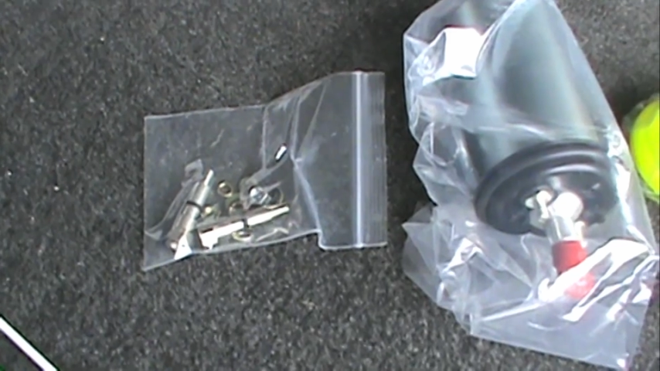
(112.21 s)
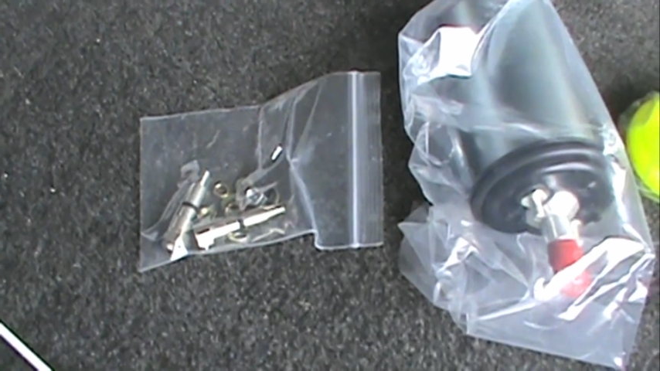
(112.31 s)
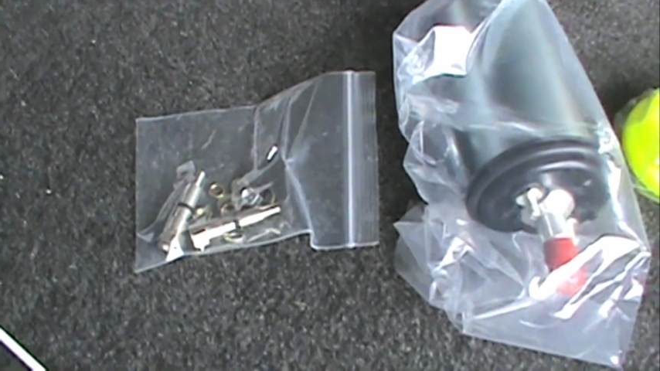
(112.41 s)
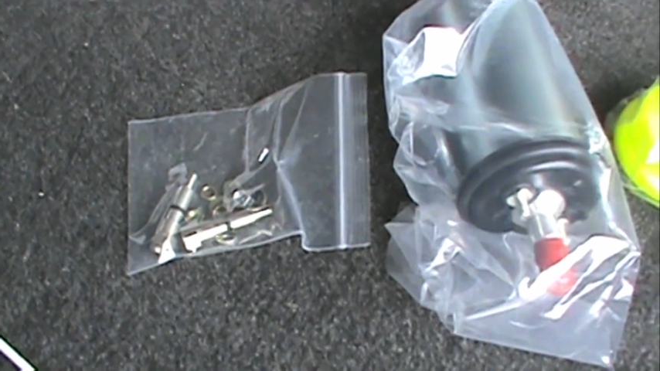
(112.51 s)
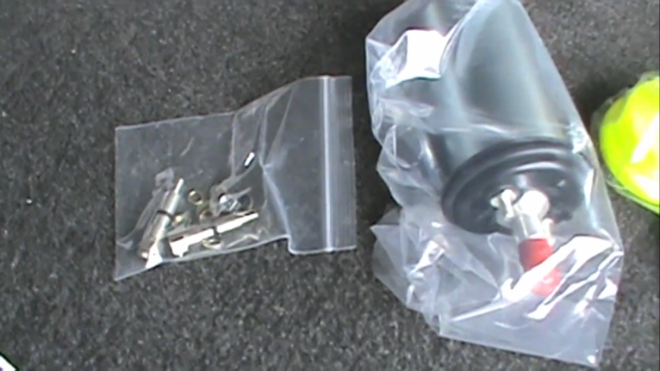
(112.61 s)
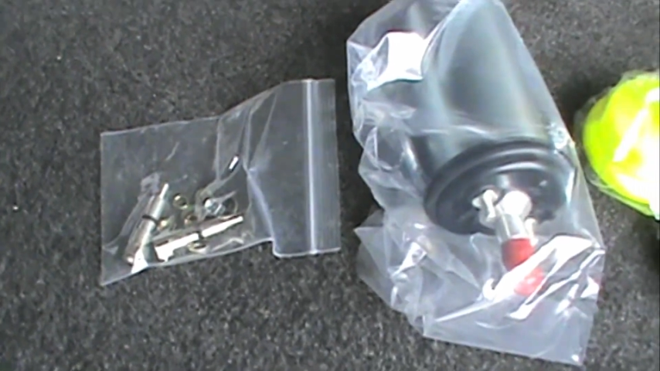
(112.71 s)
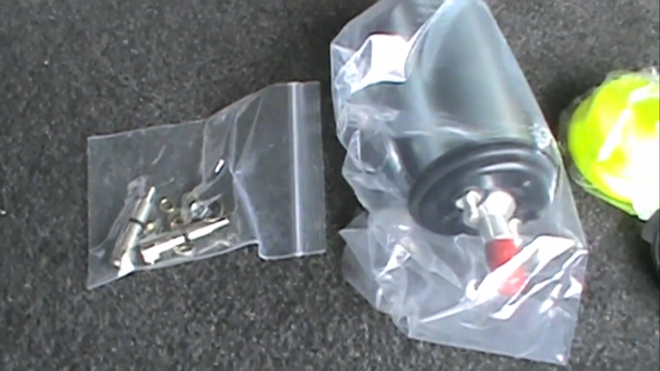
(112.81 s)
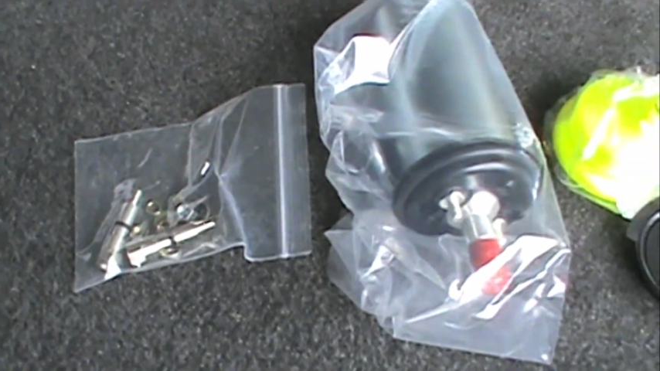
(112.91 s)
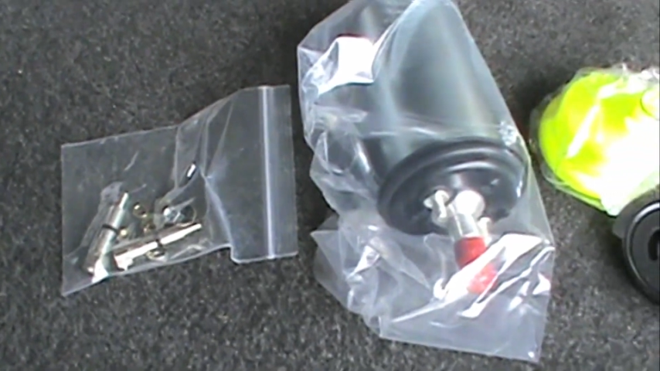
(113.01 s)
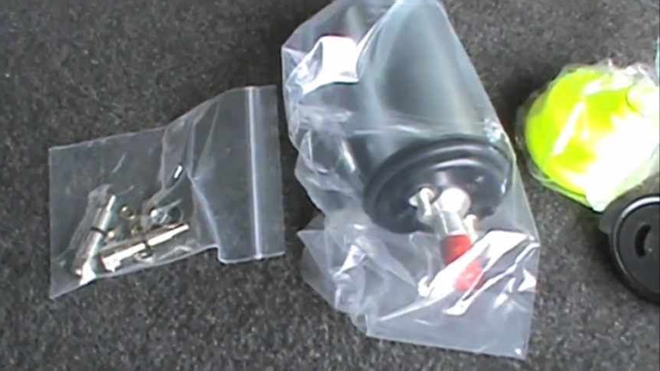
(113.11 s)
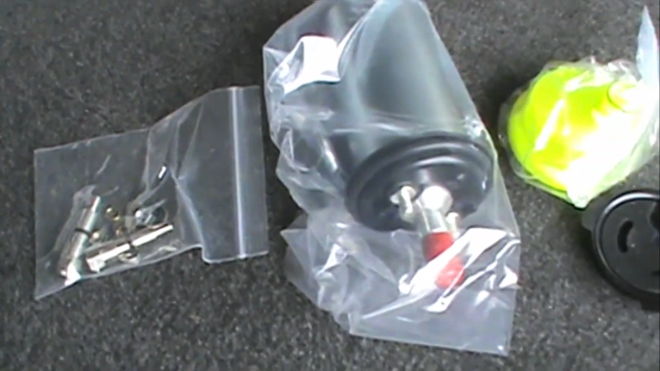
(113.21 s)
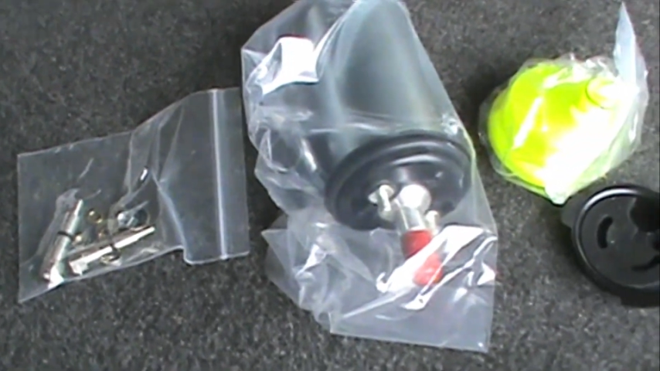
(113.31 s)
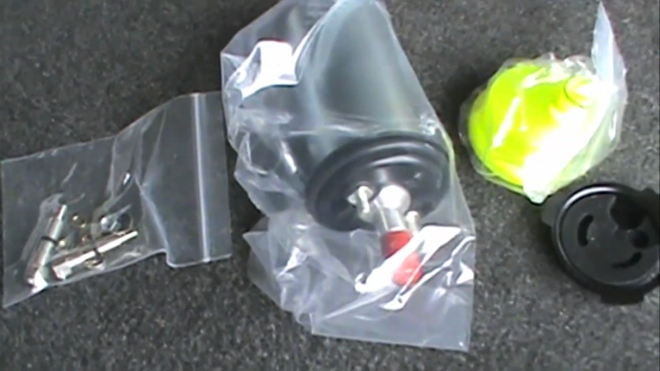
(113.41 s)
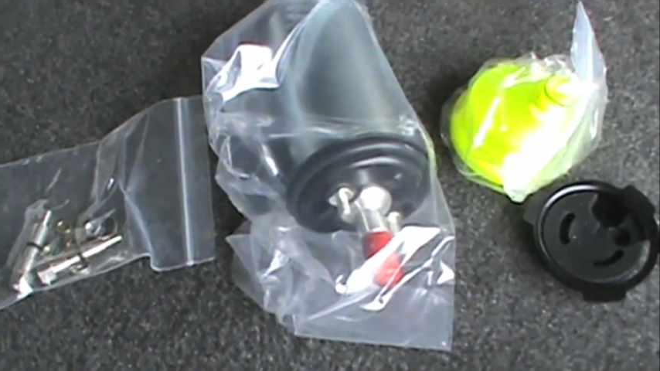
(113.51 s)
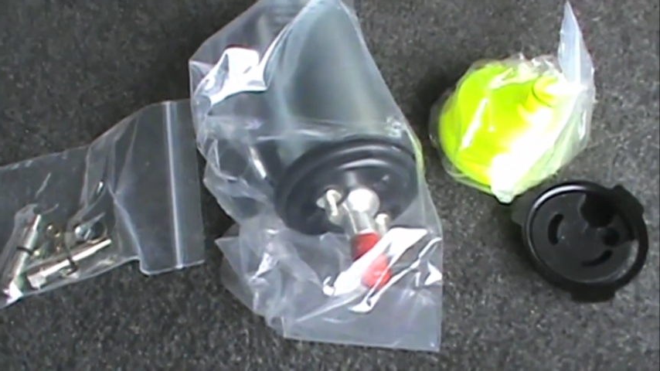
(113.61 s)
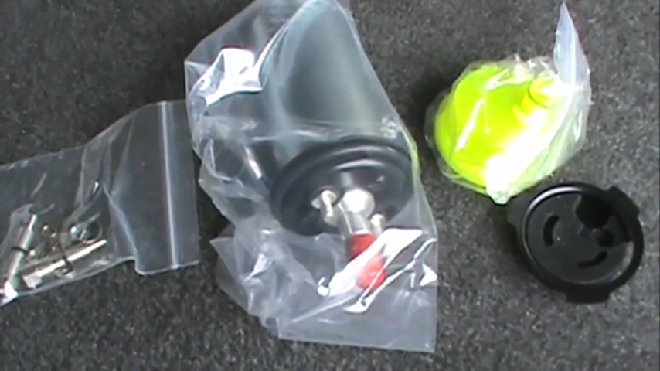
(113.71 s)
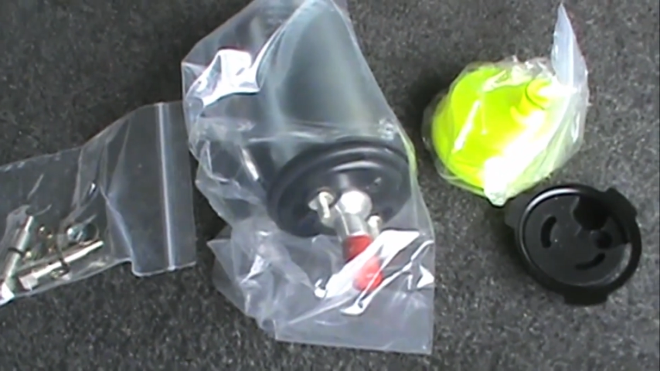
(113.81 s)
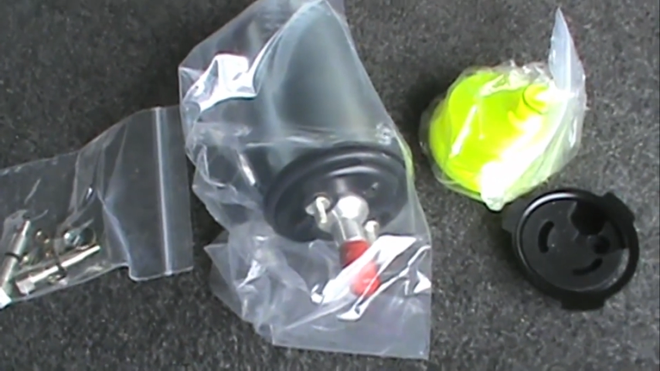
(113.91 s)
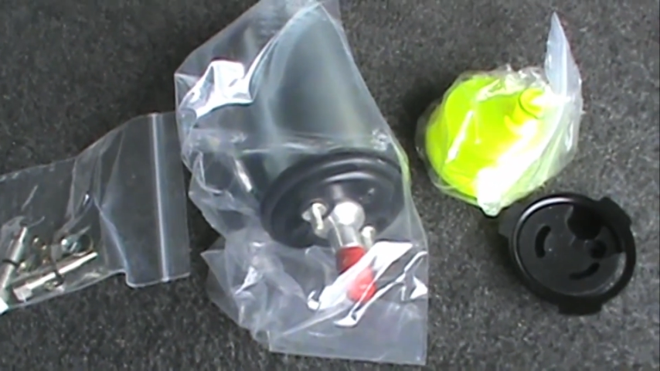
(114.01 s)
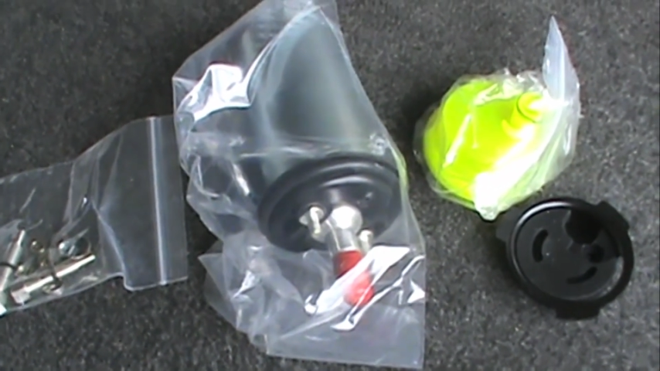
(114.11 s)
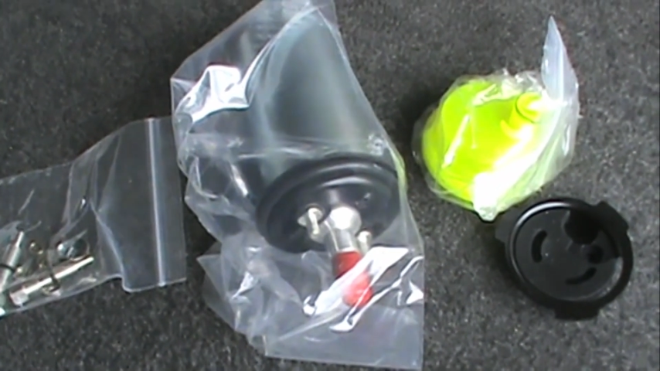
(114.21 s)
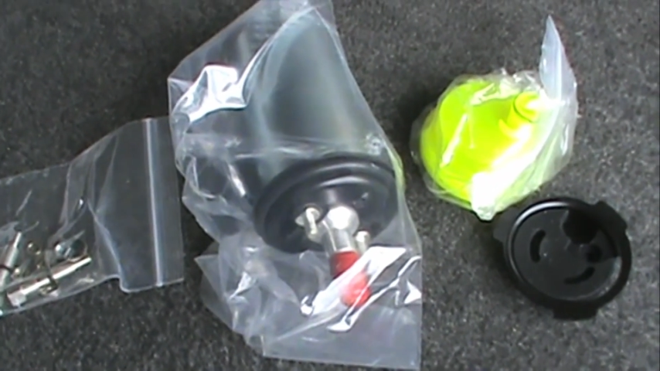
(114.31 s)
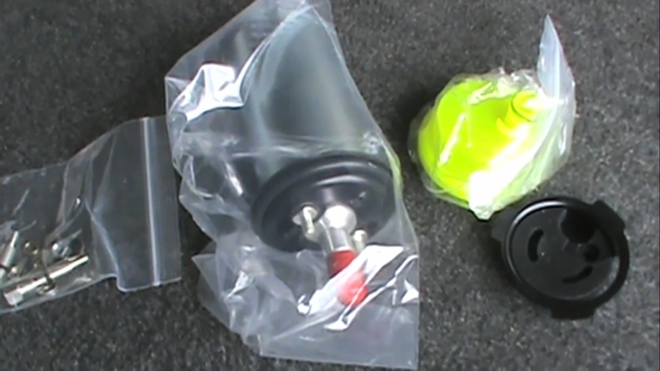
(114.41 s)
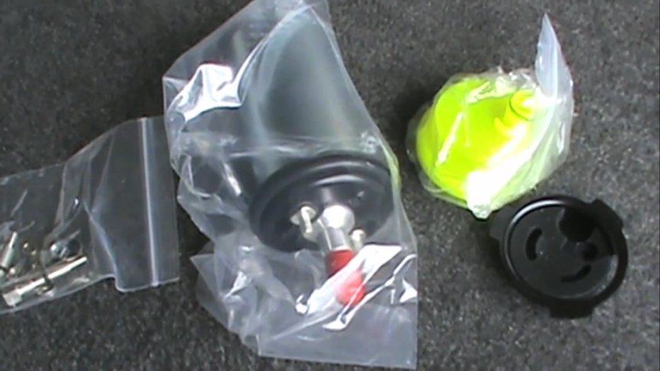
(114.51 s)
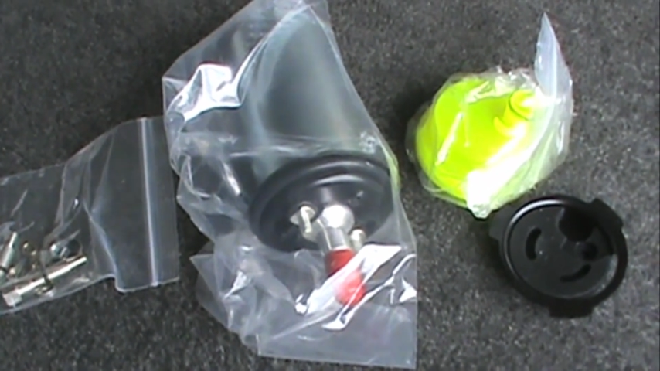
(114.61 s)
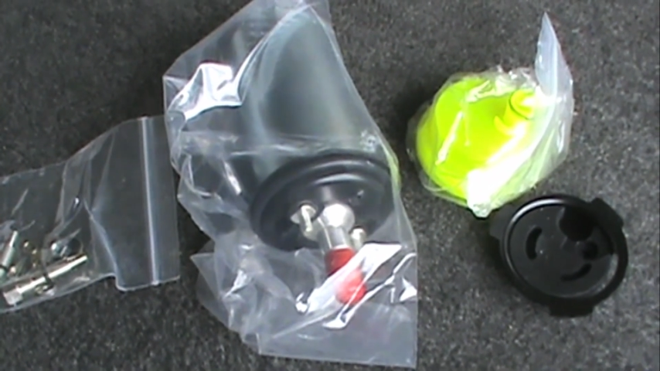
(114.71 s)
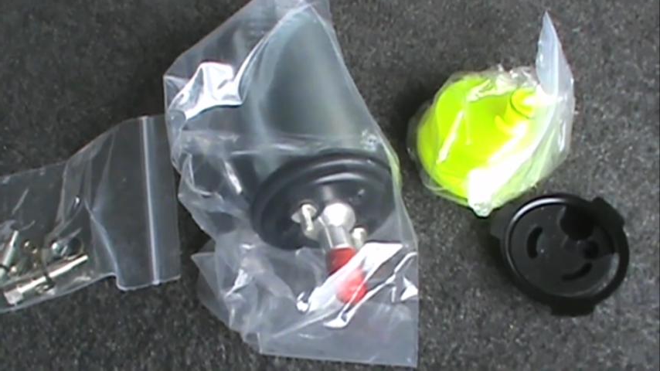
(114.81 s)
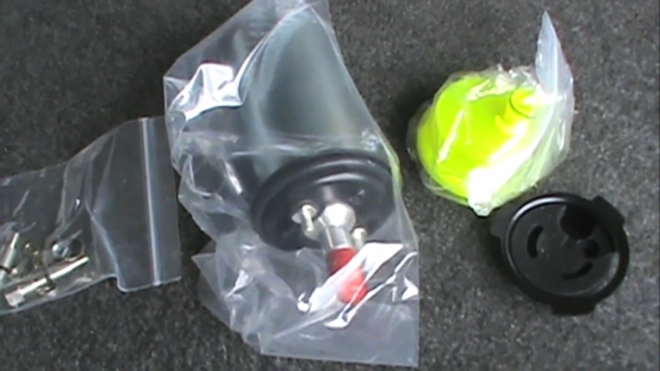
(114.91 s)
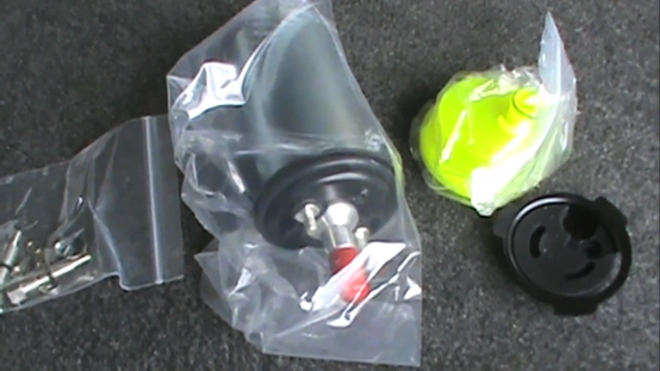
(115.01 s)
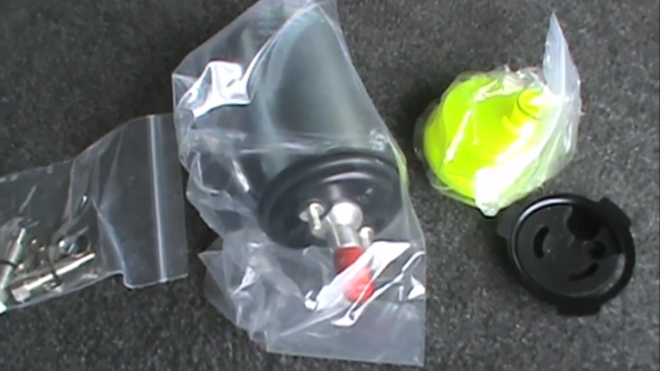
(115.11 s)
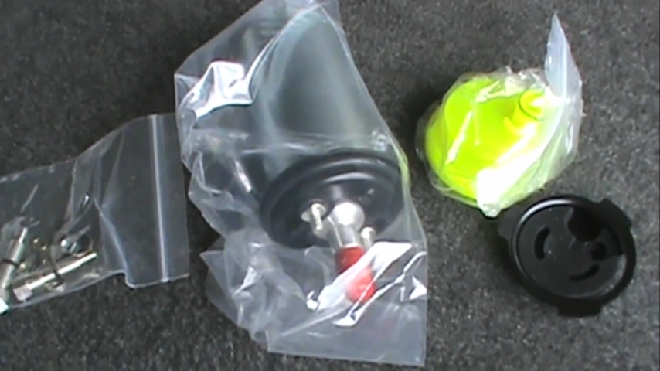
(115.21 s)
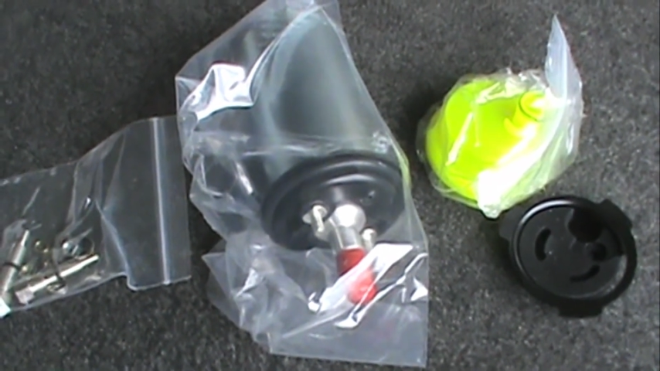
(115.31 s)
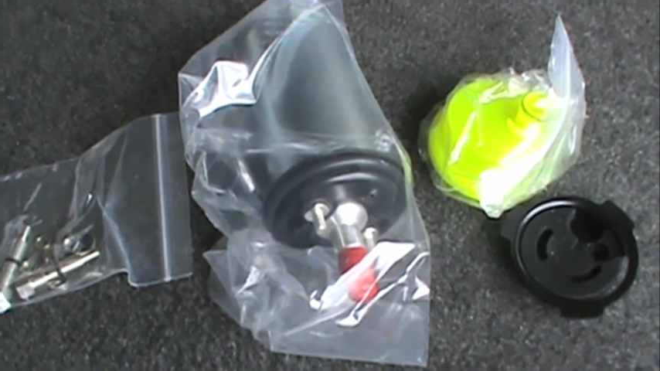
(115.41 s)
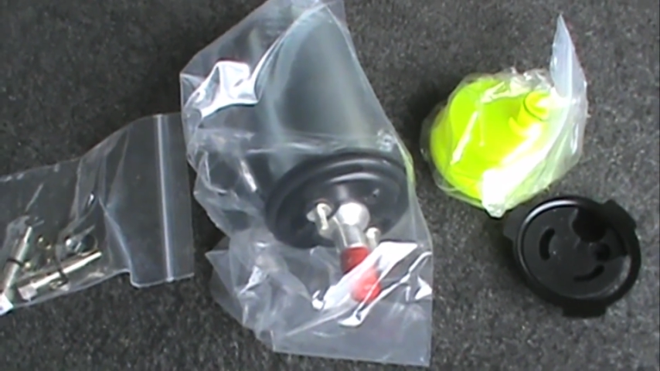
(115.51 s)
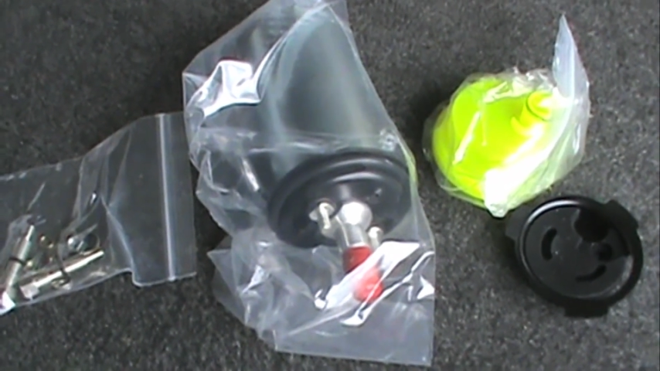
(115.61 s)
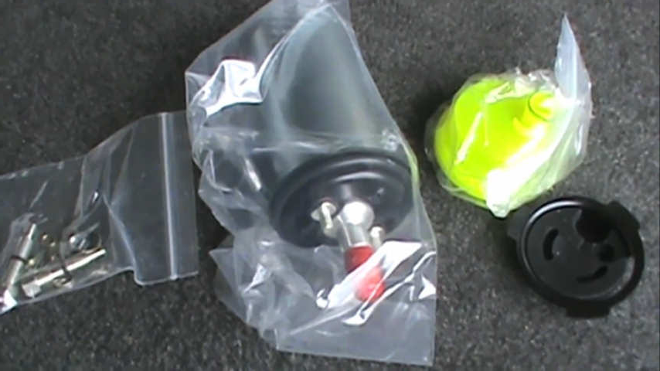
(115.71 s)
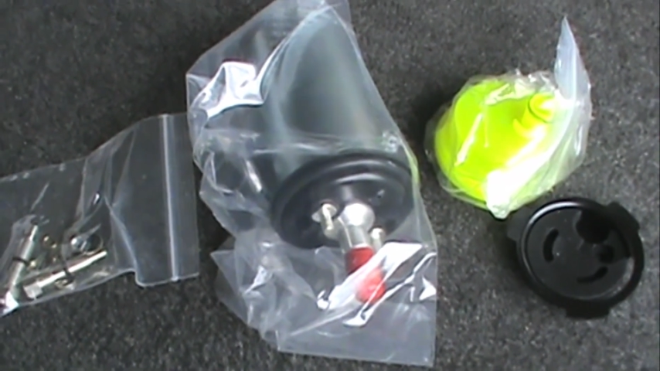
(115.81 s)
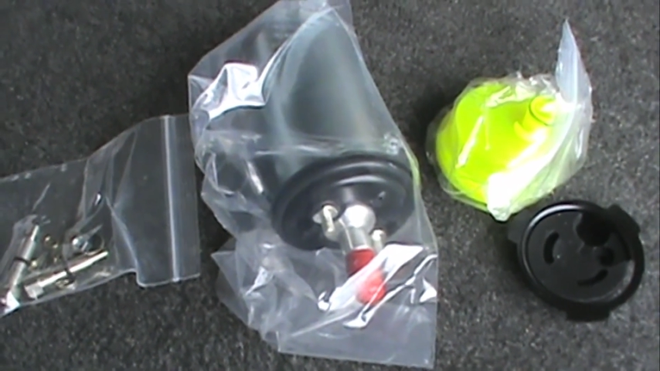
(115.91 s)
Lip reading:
(no speaker visible)